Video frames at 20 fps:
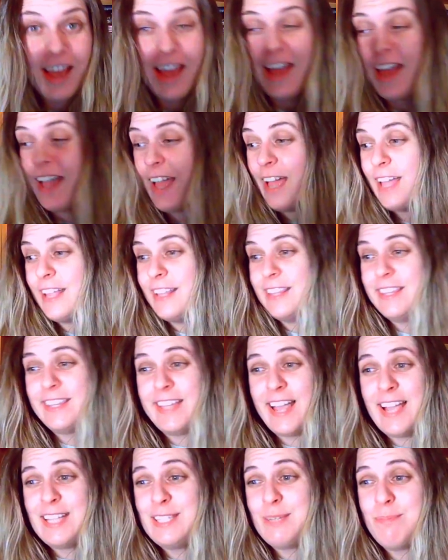And
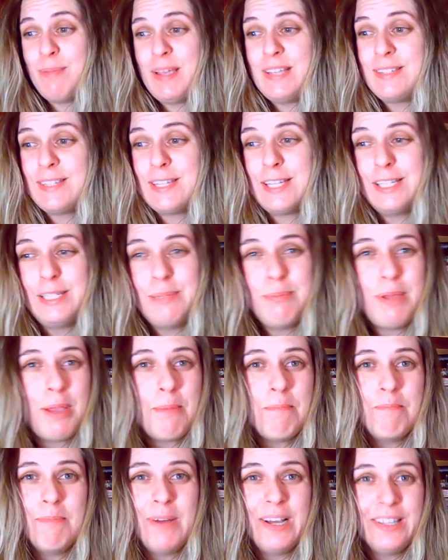that's basically my
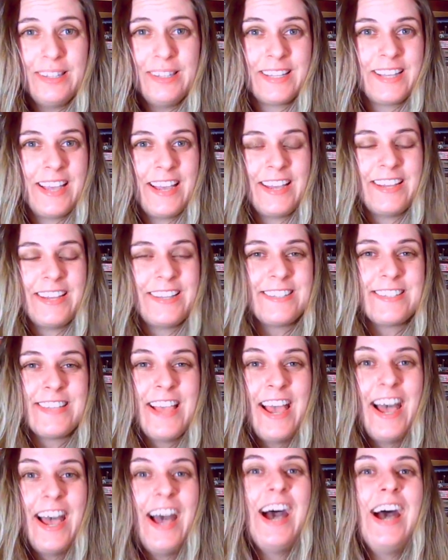month, guys.
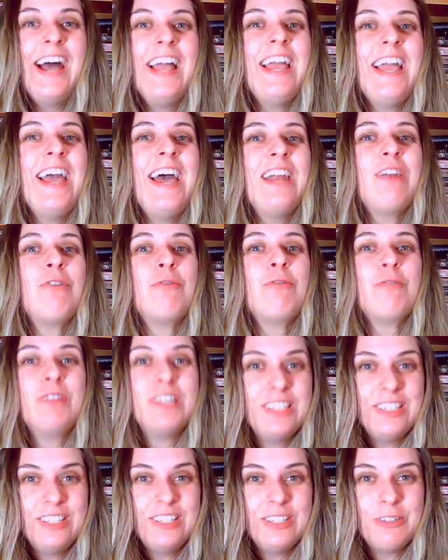I had a
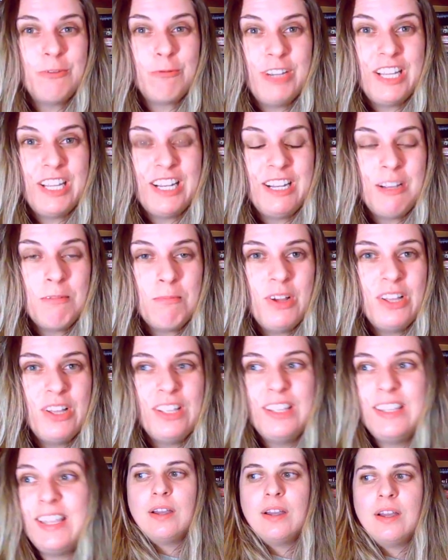really good reading
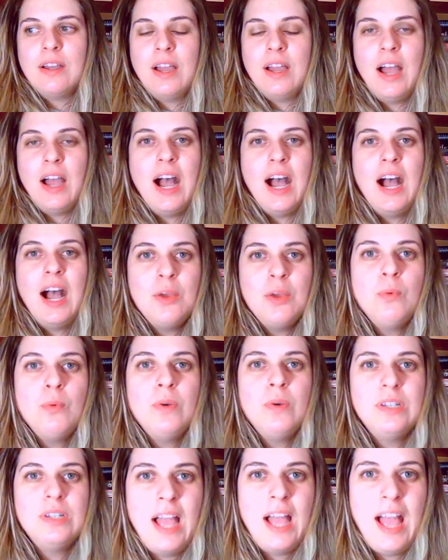month. I
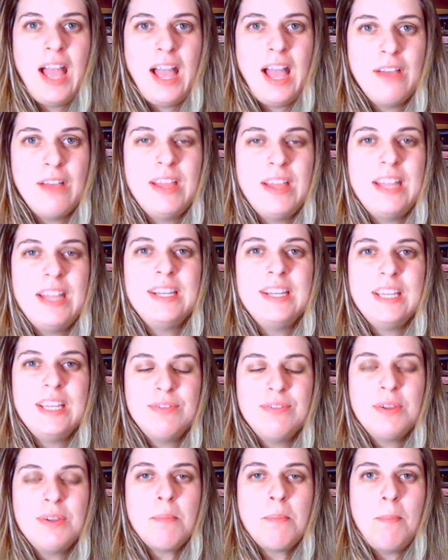will have an
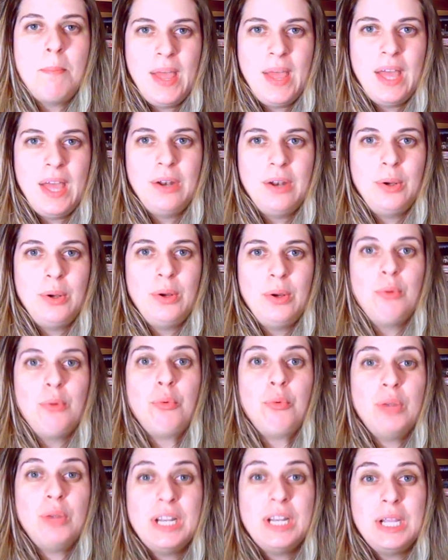even better
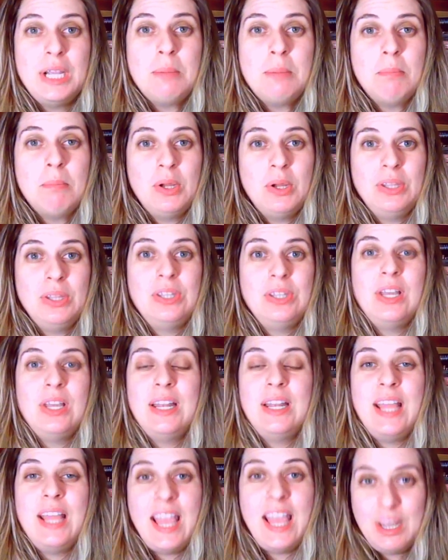reading month
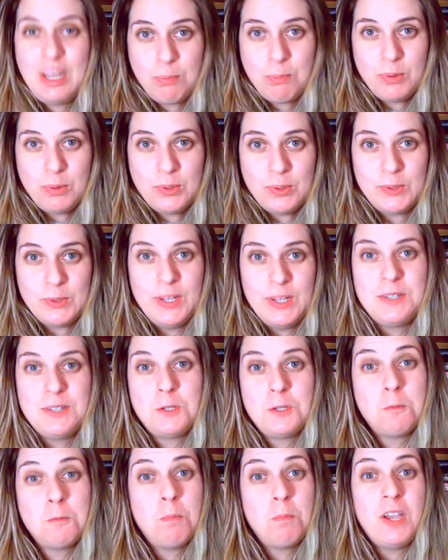in April,
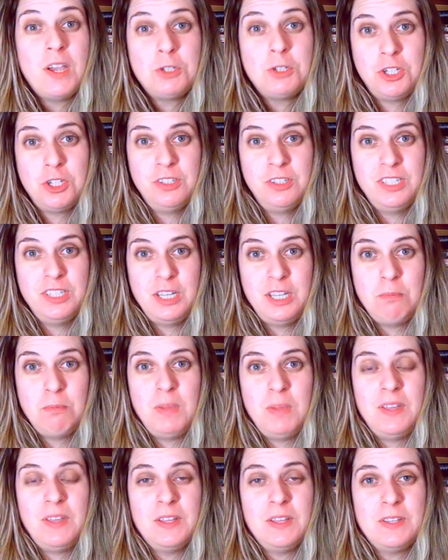especially
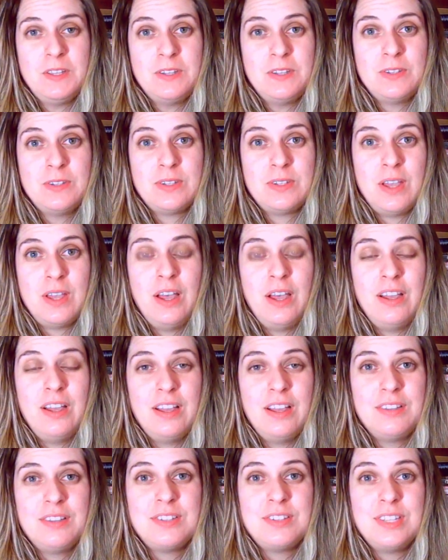because
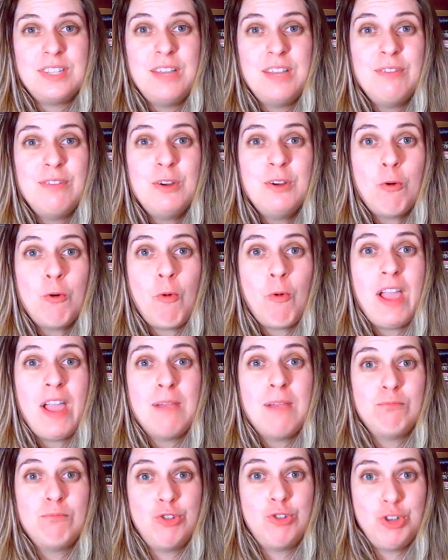Stephen
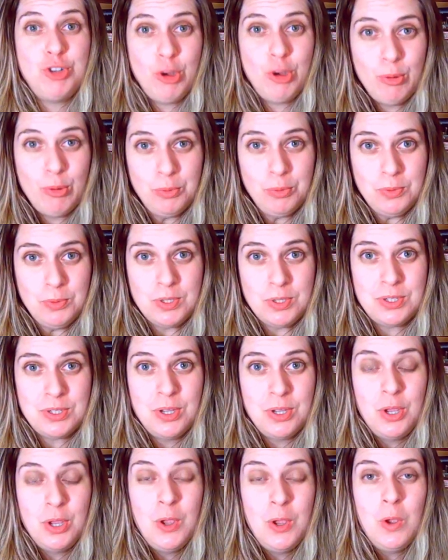Graham Jones
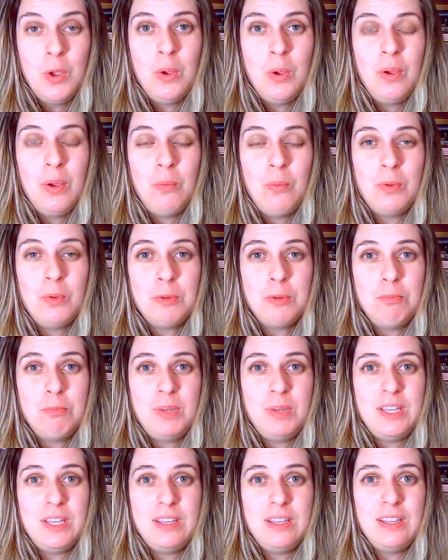will
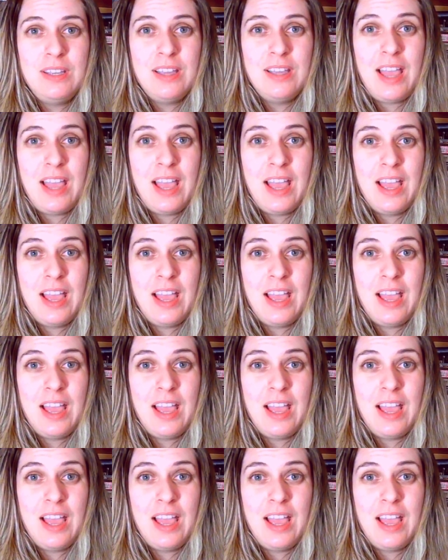be